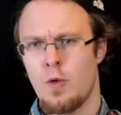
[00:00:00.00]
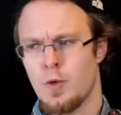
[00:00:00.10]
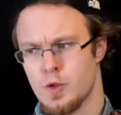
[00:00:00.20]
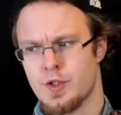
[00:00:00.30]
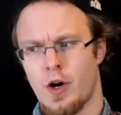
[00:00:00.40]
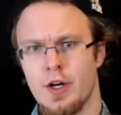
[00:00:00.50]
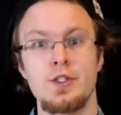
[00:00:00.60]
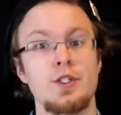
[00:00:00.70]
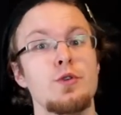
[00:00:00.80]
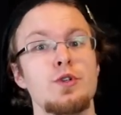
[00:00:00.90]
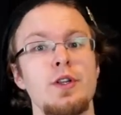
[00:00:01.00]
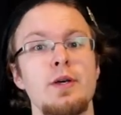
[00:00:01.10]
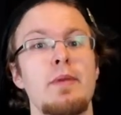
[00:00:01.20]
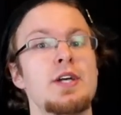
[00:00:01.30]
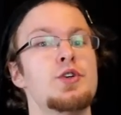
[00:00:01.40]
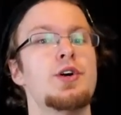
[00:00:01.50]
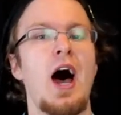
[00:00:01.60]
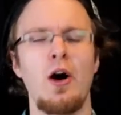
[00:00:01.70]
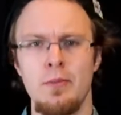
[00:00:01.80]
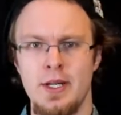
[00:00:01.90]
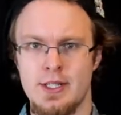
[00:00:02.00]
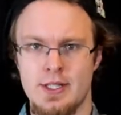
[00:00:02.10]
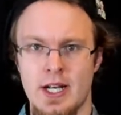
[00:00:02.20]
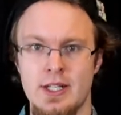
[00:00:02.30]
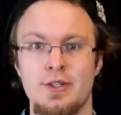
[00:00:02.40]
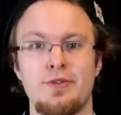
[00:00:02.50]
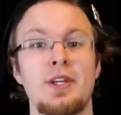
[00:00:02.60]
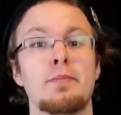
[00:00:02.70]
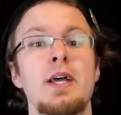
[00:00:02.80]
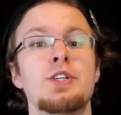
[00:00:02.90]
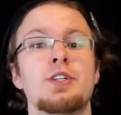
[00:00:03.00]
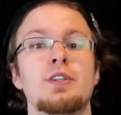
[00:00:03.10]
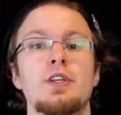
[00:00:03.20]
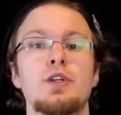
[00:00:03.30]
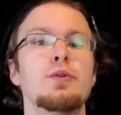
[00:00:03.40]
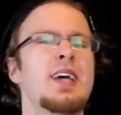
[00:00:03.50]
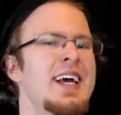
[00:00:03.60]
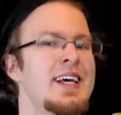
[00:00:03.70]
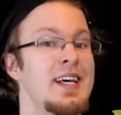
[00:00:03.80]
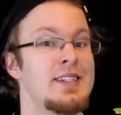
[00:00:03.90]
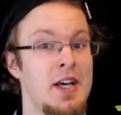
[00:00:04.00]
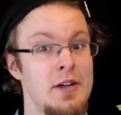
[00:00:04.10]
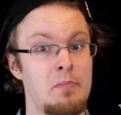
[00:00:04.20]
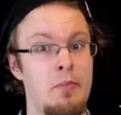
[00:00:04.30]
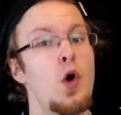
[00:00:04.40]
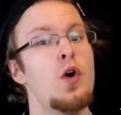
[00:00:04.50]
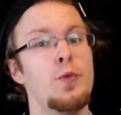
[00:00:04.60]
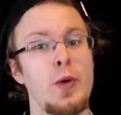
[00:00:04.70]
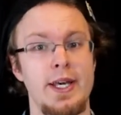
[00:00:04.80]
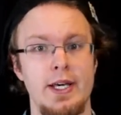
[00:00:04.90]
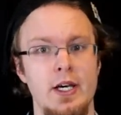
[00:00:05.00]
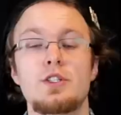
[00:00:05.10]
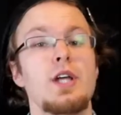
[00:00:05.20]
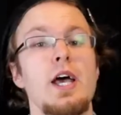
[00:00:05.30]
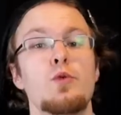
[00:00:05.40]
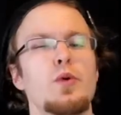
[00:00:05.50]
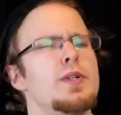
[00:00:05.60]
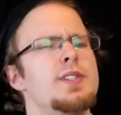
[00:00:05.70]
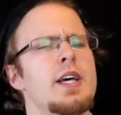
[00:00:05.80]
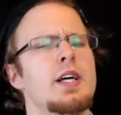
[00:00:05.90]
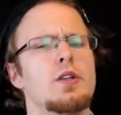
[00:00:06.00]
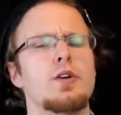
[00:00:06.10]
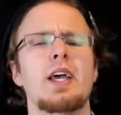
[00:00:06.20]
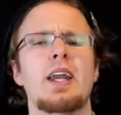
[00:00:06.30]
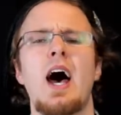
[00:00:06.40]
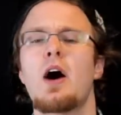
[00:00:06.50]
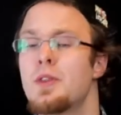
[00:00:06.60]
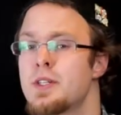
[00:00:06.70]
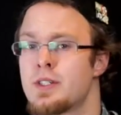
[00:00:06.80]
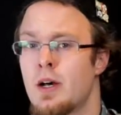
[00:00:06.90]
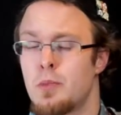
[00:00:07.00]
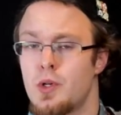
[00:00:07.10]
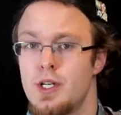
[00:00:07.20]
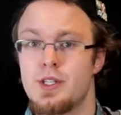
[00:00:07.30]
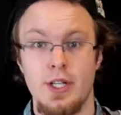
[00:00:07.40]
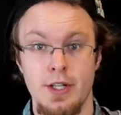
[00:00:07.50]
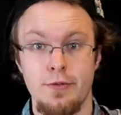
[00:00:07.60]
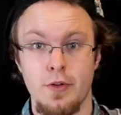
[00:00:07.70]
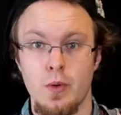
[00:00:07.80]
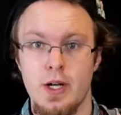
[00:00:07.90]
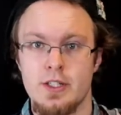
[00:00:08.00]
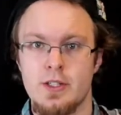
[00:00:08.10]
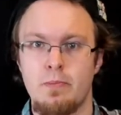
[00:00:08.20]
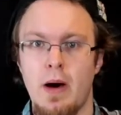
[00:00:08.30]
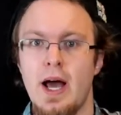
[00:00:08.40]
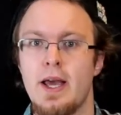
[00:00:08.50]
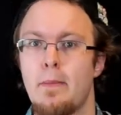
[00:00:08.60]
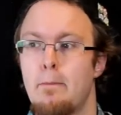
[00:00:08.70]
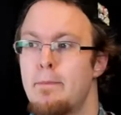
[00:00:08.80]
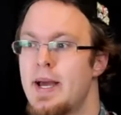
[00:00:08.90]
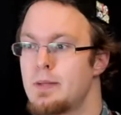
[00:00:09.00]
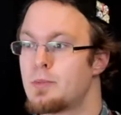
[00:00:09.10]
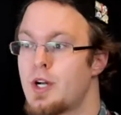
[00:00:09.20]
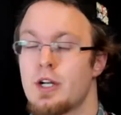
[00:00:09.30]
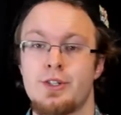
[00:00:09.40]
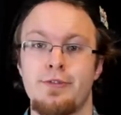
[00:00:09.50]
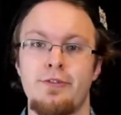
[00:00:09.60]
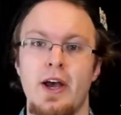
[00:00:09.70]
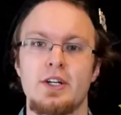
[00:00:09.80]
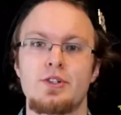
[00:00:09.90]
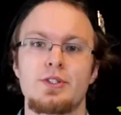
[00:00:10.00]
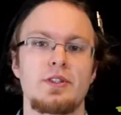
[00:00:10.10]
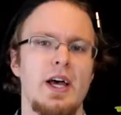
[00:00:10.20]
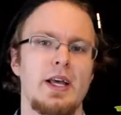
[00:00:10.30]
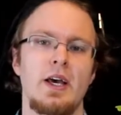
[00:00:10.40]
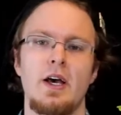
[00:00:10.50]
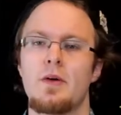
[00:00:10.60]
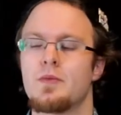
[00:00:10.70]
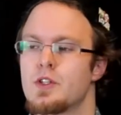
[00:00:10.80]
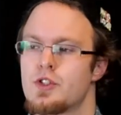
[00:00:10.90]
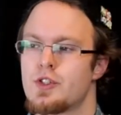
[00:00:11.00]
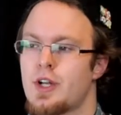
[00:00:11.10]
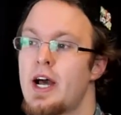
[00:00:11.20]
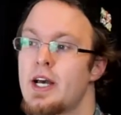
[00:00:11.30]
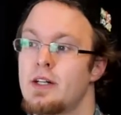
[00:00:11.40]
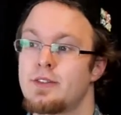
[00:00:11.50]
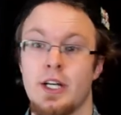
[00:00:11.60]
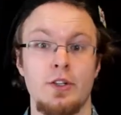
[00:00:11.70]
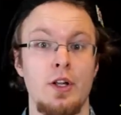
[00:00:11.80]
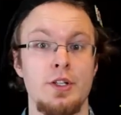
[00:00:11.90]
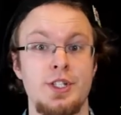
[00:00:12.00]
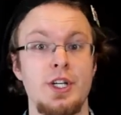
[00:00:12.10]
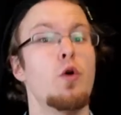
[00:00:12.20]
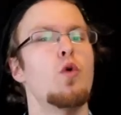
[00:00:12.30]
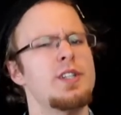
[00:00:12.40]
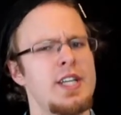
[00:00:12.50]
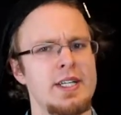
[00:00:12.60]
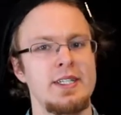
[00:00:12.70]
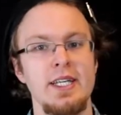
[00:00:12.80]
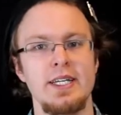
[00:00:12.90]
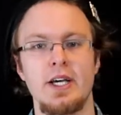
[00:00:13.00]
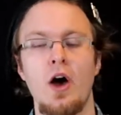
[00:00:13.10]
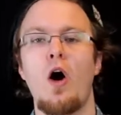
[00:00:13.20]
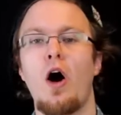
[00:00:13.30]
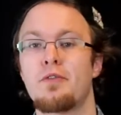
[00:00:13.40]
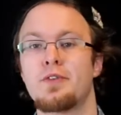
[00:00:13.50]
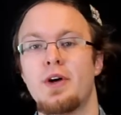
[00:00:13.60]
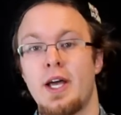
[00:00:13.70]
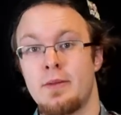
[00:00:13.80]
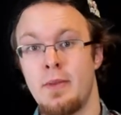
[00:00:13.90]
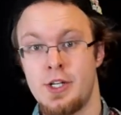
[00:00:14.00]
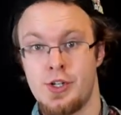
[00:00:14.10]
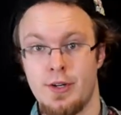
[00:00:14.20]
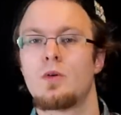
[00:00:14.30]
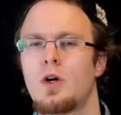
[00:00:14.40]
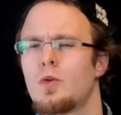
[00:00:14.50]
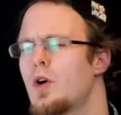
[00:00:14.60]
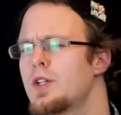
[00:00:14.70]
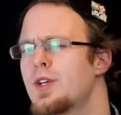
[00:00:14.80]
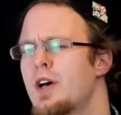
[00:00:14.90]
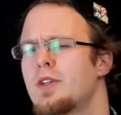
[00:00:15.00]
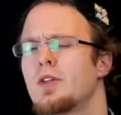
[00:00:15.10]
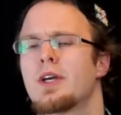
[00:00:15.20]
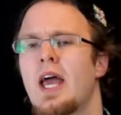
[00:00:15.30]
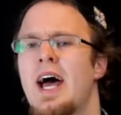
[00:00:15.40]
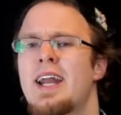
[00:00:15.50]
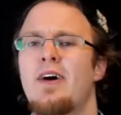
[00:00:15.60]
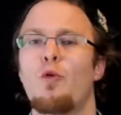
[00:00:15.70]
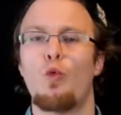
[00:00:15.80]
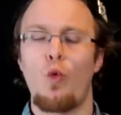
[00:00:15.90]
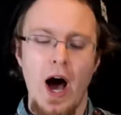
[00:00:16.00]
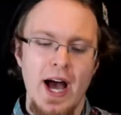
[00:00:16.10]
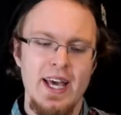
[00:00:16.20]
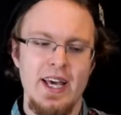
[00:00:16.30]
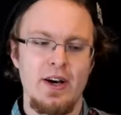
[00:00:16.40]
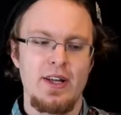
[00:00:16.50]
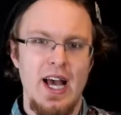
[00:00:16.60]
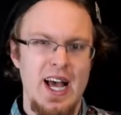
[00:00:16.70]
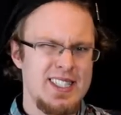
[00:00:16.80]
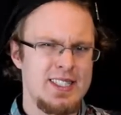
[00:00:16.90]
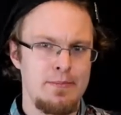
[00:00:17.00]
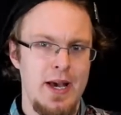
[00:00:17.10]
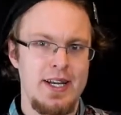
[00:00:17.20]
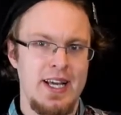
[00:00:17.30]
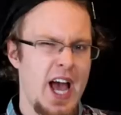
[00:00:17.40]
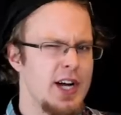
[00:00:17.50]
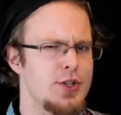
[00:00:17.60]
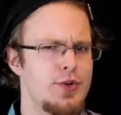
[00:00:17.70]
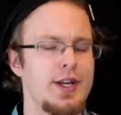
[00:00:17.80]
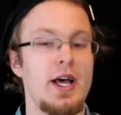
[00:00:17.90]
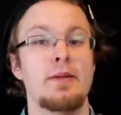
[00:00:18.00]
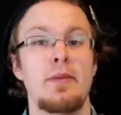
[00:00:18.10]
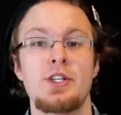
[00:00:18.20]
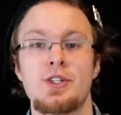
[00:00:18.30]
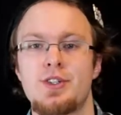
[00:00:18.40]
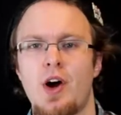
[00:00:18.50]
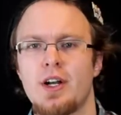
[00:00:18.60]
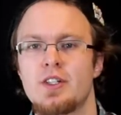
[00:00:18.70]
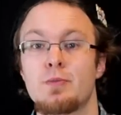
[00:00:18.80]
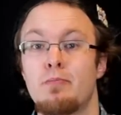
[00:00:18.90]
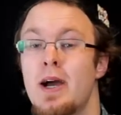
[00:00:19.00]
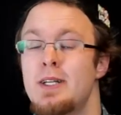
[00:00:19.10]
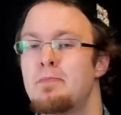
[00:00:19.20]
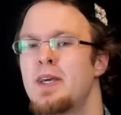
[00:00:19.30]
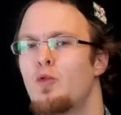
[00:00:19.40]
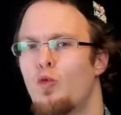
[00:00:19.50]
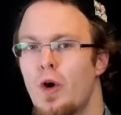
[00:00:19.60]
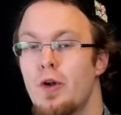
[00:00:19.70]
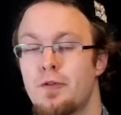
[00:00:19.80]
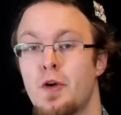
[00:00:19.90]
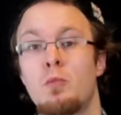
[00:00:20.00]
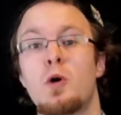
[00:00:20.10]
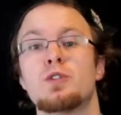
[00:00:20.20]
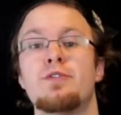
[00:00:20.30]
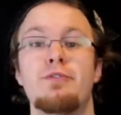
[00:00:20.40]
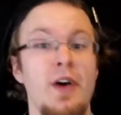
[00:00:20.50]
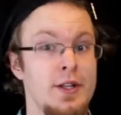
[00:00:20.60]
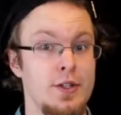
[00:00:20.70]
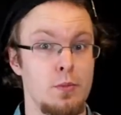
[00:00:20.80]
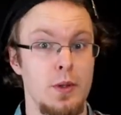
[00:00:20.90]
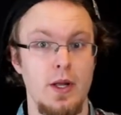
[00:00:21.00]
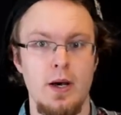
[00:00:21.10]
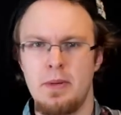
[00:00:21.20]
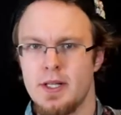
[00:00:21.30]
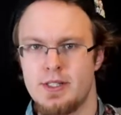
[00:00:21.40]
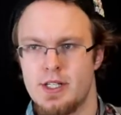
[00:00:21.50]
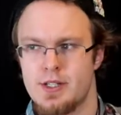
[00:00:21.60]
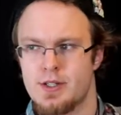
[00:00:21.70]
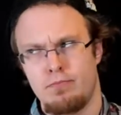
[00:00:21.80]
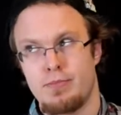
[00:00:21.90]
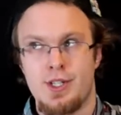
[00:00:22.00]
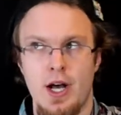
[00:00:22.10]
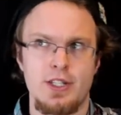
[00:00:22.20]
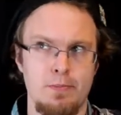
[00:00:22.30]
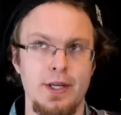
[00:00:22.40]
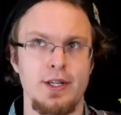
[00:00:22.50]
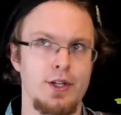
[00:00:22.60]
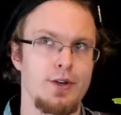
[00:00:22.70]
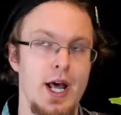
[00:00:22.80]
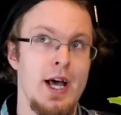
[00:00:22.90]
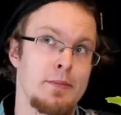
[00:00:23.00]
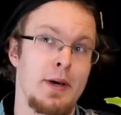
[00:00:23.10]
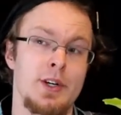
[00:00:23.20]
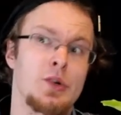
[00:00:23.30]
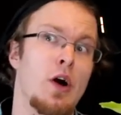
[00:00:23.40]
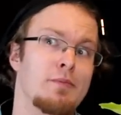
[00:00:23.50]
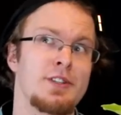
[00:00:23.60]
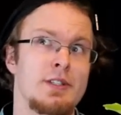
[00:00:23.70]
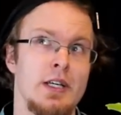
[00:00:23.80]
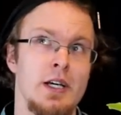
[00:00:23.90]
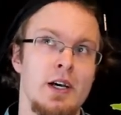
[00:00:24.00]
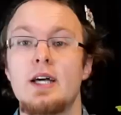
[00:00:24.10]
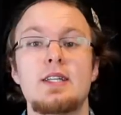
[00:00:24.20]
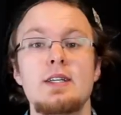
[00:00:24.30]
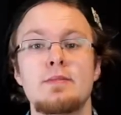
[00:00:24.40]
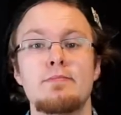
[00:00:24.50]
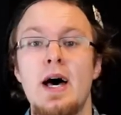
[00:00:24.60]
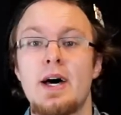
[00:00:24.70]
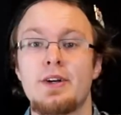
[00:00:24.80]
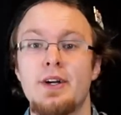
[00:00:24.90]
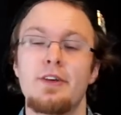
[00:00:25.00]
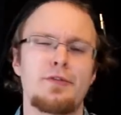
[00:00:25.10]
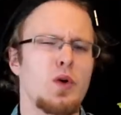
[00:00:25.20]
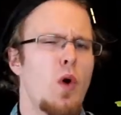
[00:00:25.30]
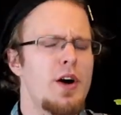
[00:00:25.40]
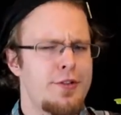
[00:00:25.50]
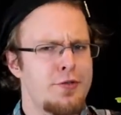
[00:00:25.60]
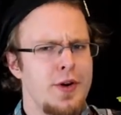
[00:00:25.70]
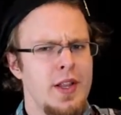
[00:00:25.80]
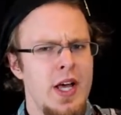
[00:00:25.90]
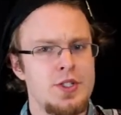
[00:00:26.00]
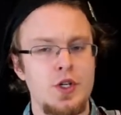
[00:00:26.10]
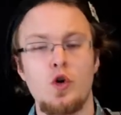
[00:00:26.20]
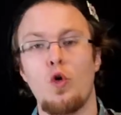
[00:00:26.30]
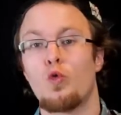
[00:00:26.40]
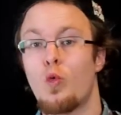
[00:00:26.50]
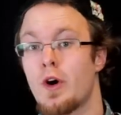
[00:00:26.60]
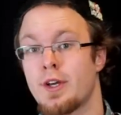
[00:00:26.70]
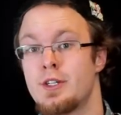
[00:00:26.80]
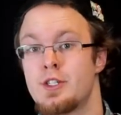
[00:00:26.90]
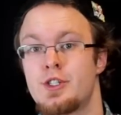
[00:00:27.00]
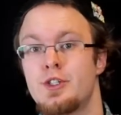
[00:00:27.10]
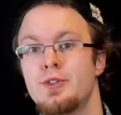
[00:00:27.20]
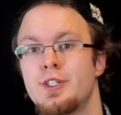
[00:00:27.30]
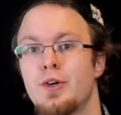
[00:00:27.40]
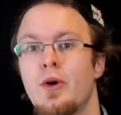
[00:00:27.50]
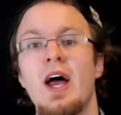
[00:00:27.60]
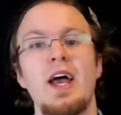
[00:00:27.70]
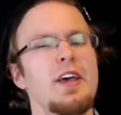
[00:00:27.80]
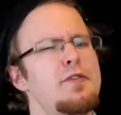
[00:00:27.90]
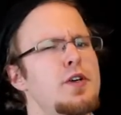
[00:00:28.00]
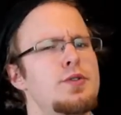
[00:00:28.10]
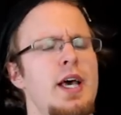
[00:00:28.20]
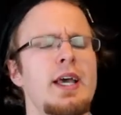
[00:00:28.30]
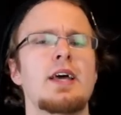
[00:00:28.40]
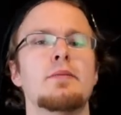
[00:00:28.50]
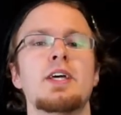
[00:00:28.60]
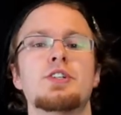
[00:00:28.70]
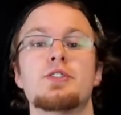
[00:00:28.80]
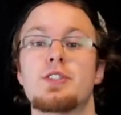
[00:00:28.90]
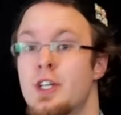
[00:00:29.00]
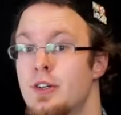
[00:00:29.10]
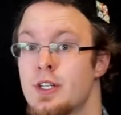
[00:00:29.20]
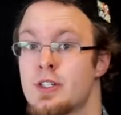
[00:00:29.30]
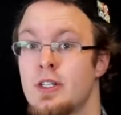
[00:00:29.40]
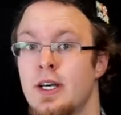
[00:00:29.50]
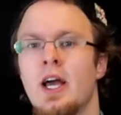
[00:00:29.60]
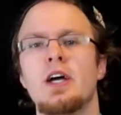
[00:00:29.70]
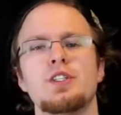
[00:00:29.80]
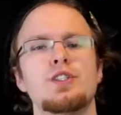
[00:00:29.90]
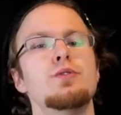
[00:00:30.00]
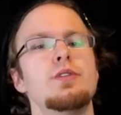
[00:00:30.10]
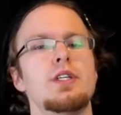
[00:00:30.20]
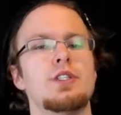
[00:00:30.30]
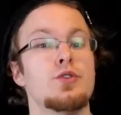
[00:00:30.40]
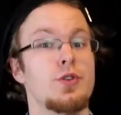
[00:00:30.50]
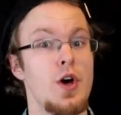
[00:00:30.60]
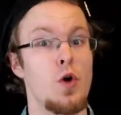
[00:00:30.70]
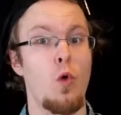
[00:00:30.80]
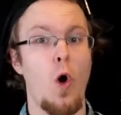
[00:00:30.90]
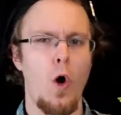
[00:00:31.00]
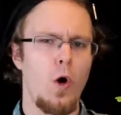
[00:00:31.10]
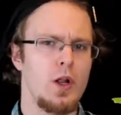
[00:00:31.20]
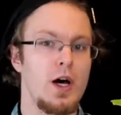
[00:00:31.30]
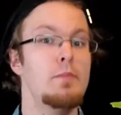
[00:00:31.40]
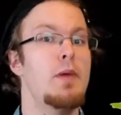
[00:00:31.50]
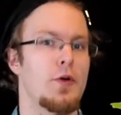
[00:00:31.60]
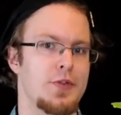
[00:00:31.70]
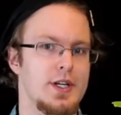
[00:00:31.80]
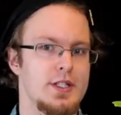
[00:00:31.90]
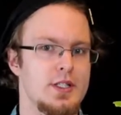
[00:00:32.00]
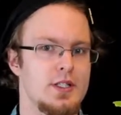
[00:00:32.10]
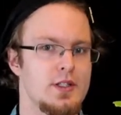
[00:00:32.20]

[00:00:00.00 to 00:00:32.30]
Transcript: Those targets usually measure how many seconds of animation you can get done per week. Today we will take a look at how this number is influenced by many production factors like the style, technology, or technique of your animation. We'll also have a look at why estimating accurate animation targets might be one of your most valuable abilities, besides being a good animator, obviously. It doesn't matter if you are a freelancer or work in a studio, if you take animation seriously, you need to know all about this.